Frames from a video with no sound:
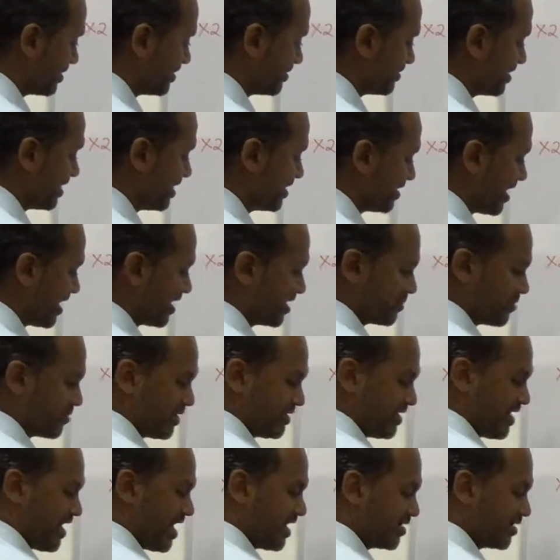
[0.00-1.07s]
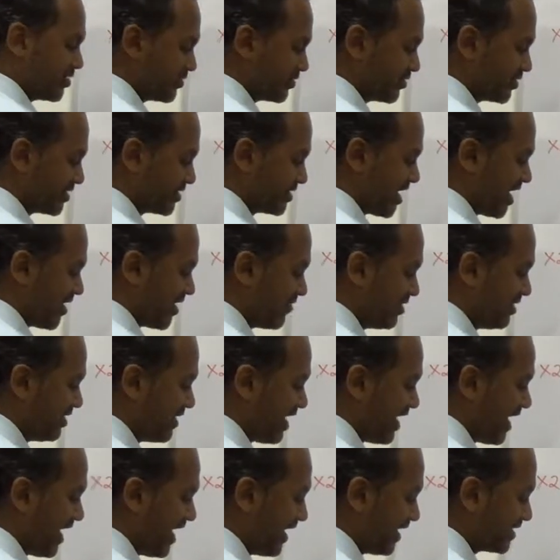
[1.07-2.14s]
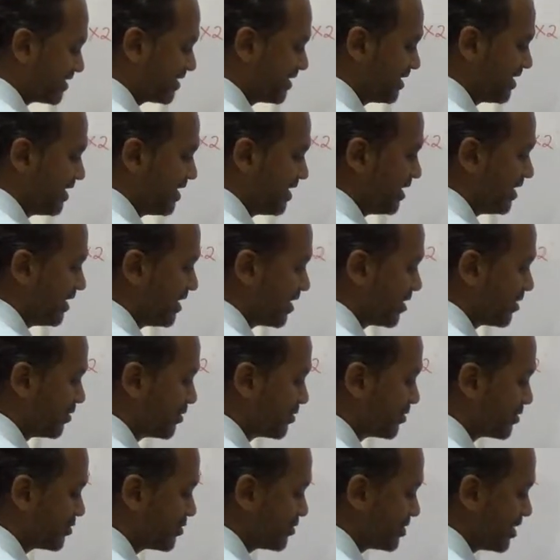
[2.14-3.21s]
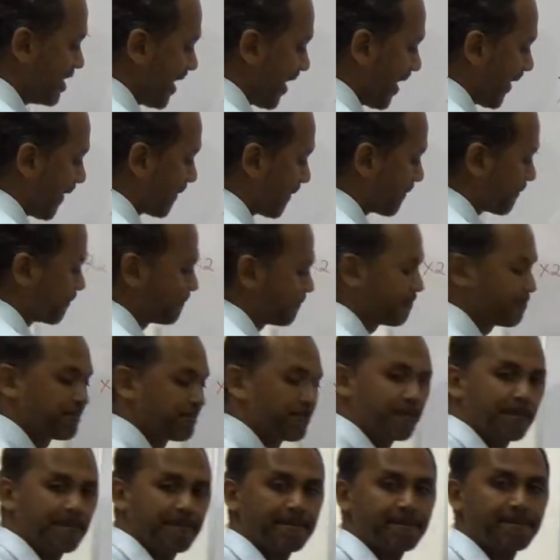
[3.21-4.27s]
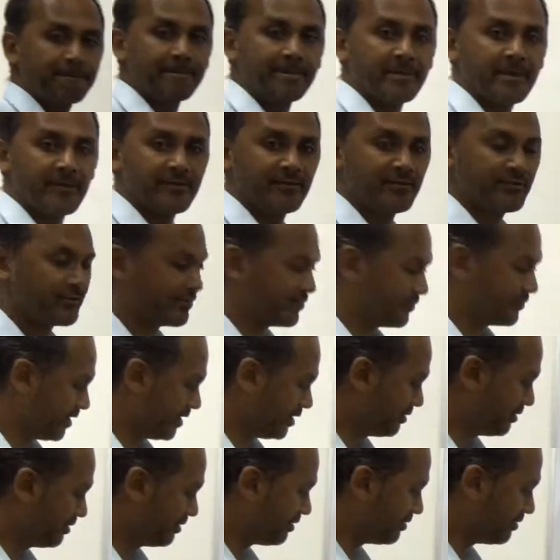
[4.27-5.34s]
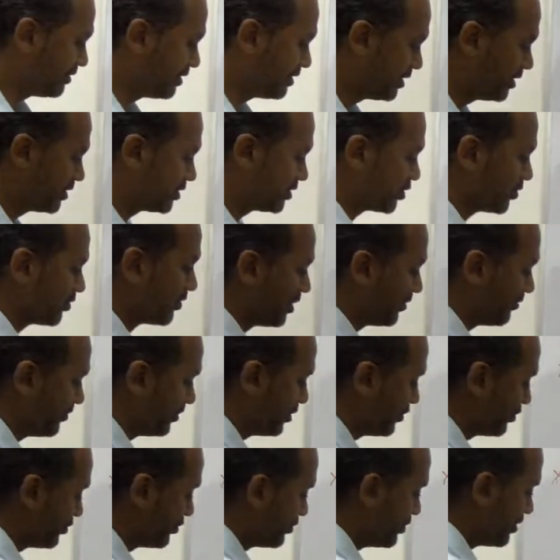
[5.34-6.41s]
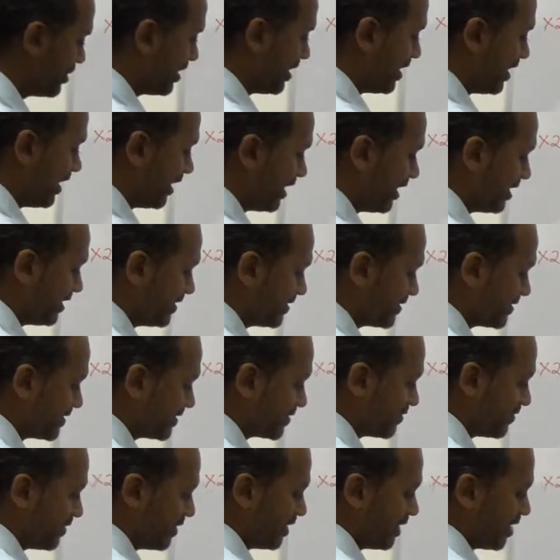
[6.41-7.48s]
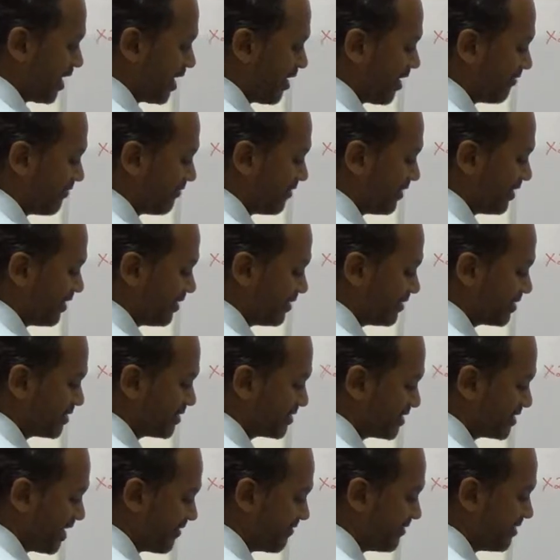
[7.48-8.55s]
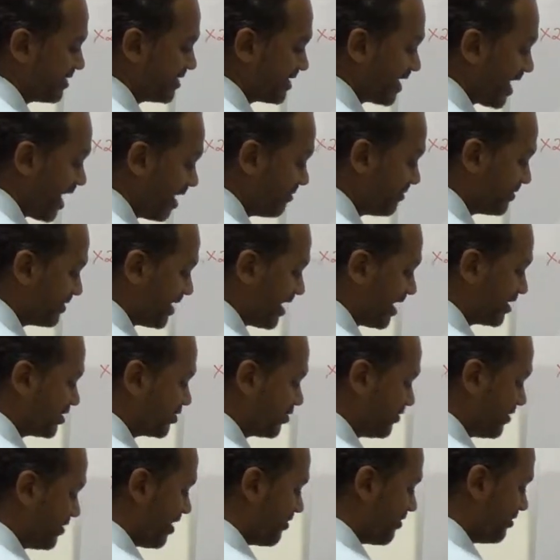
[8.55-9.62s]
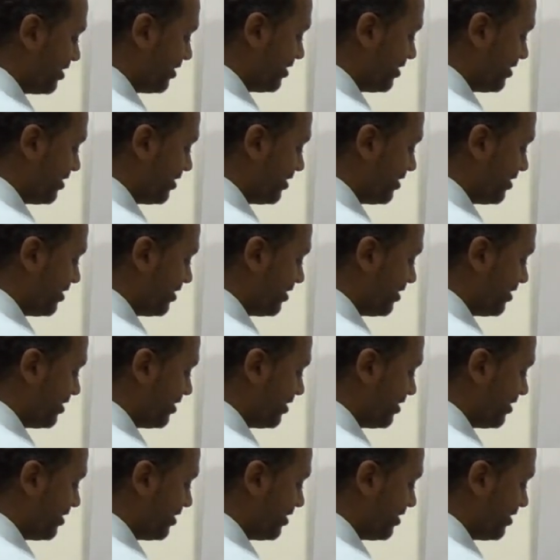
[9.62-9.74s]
6x plus x equals to 7x equals to 10. So there you go. So what we do, again, this is we have 7 times x, so we have to